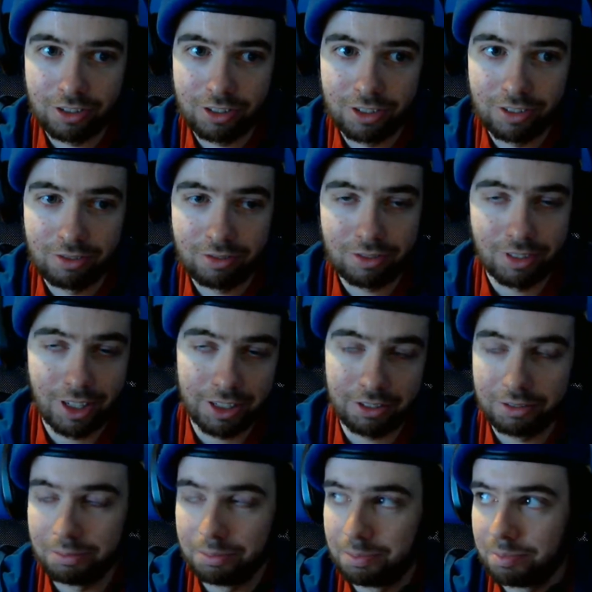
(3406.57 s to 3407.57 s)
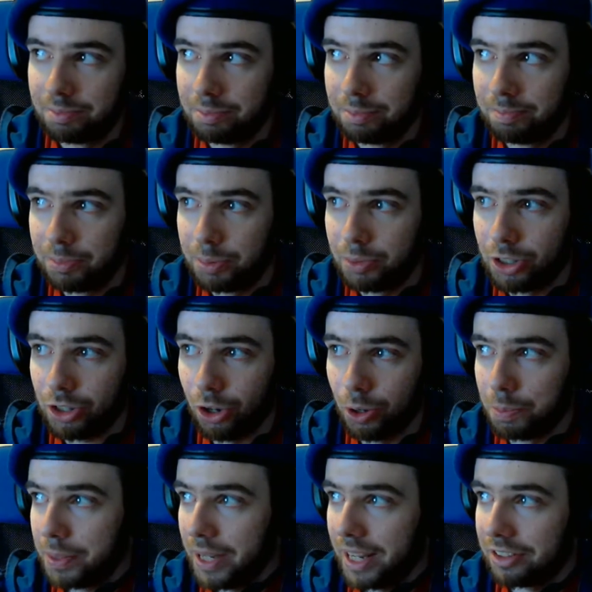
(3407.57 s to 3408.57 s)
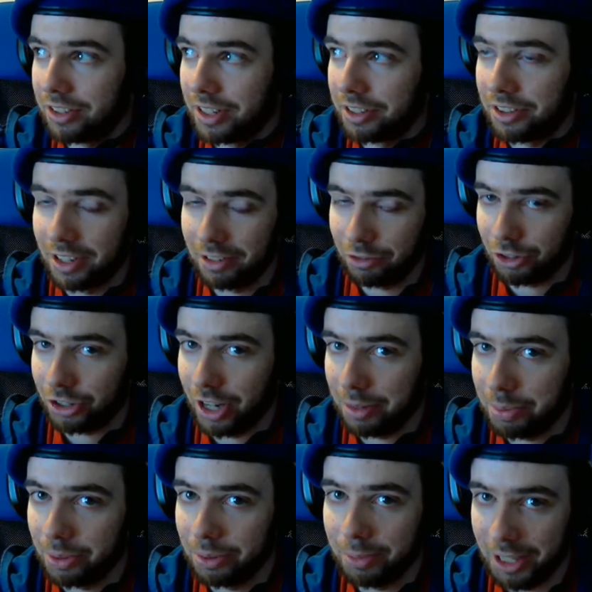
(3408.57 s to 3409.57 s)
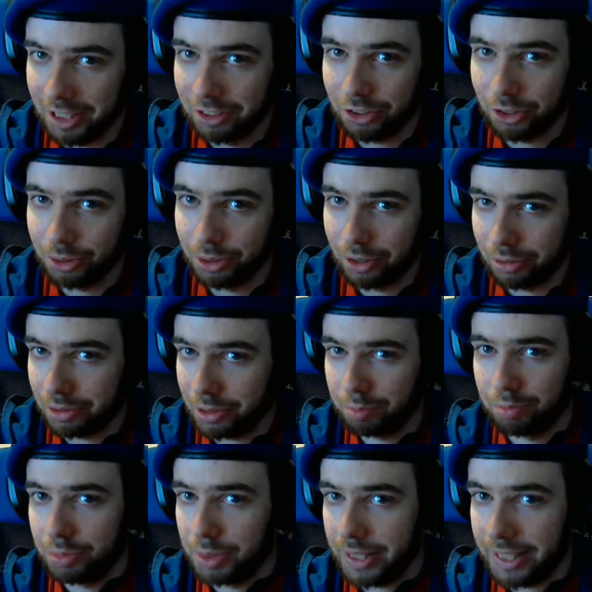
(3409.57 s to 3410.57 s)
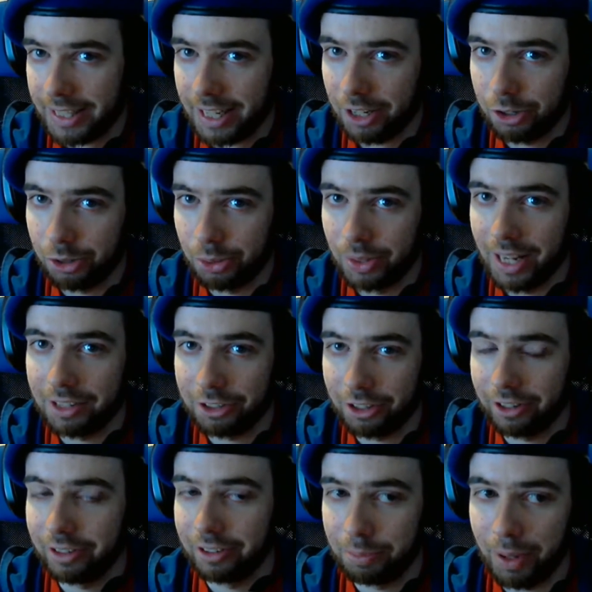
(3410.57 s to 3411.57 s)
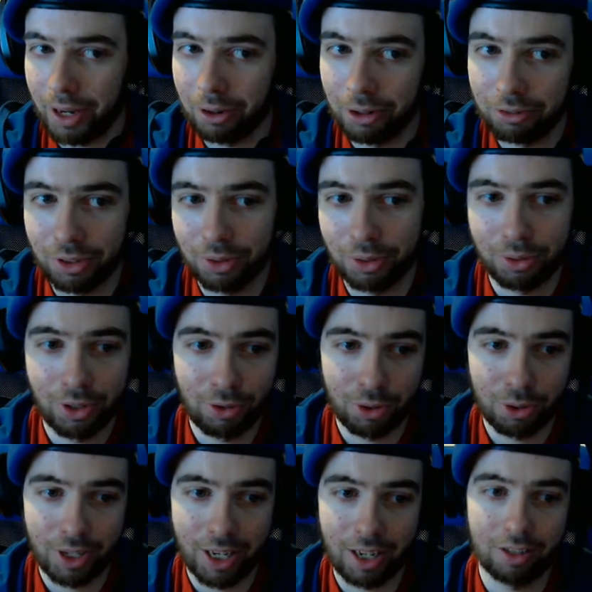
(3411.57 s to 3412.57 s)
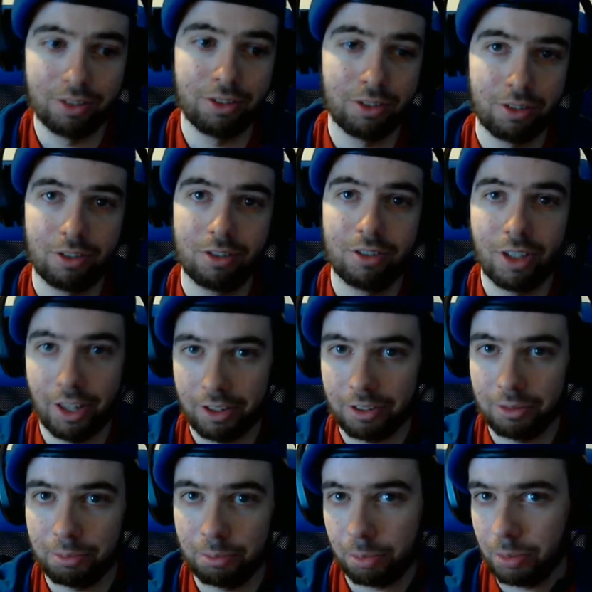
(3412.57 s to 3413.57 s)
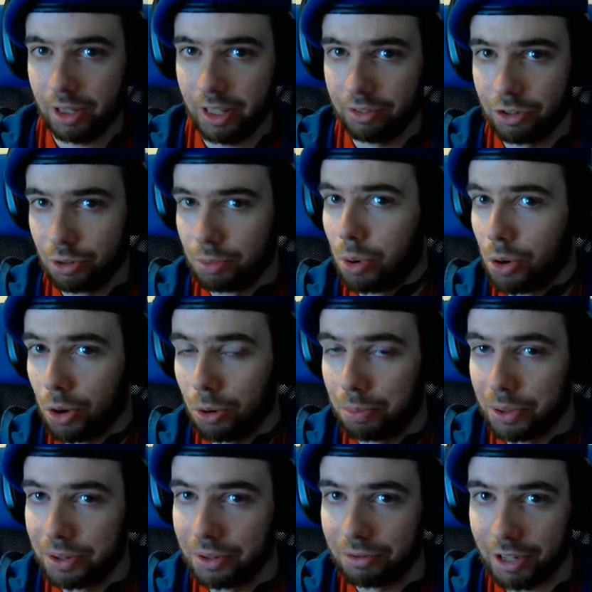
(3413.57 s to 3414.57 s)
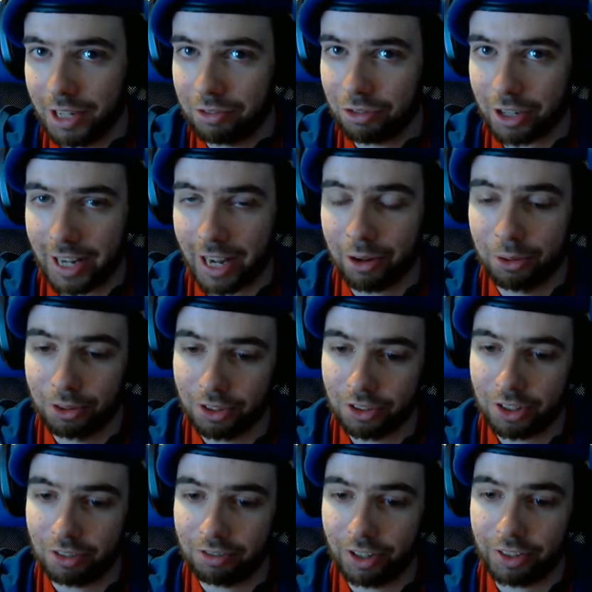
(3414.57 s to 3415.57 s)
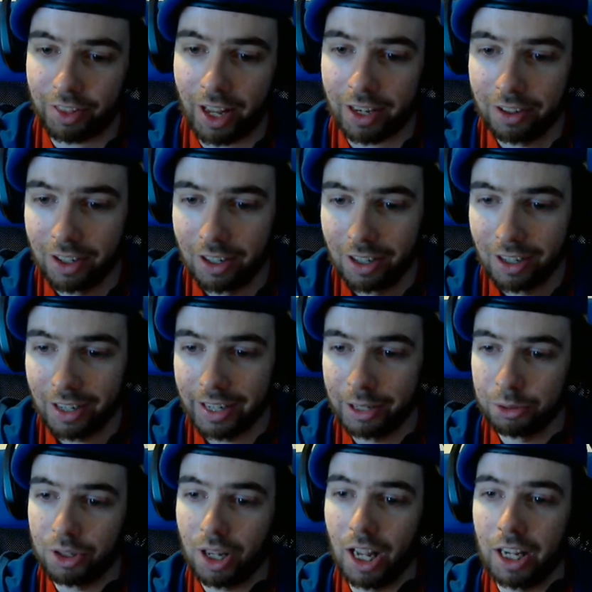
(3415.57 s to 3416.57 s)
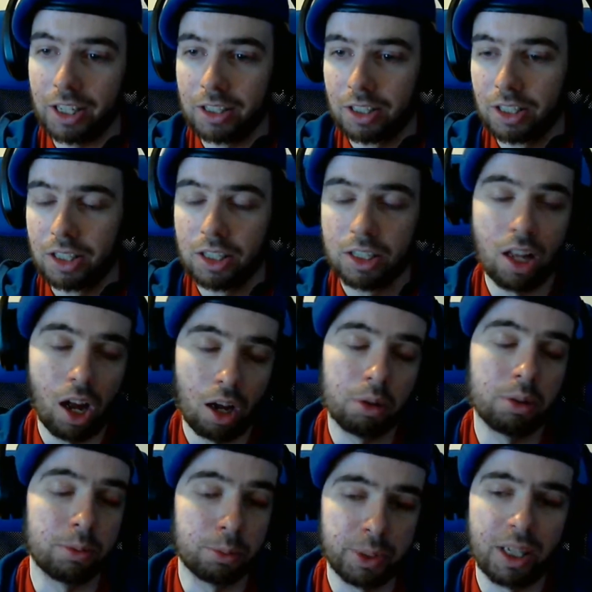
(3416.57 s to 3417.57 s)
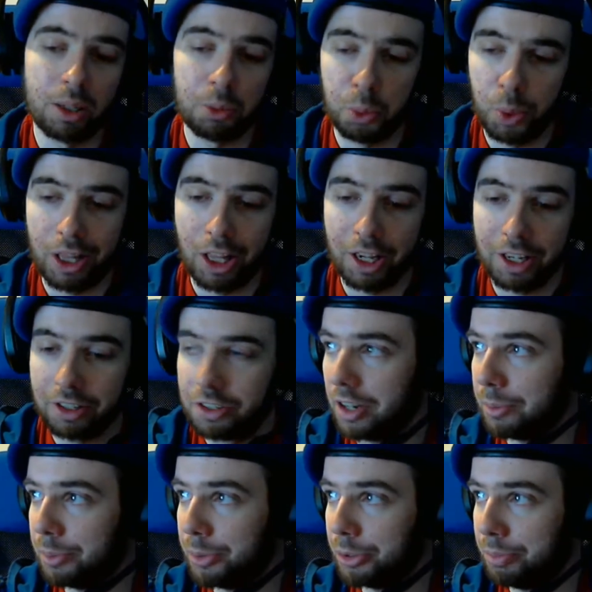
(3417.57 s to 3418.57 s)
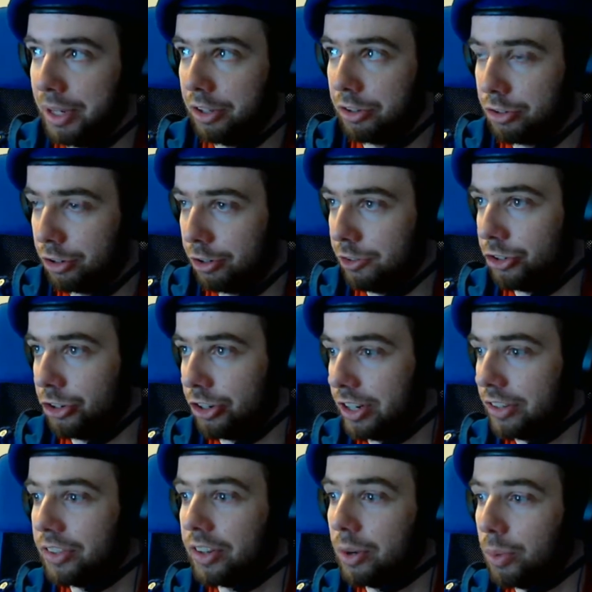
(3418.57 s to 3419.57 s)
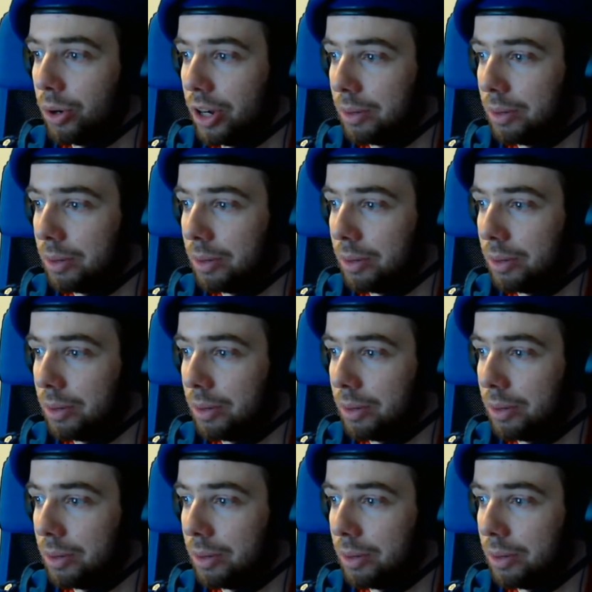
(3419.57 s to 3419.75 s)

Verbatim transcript: like scope canceling thing for sniper, make it so you can't do that because it's better if you if you can't, like leaves you more open and for counters and stuff like that. And he was like, no, we we like snipers being a circle jerk. And then I woke up.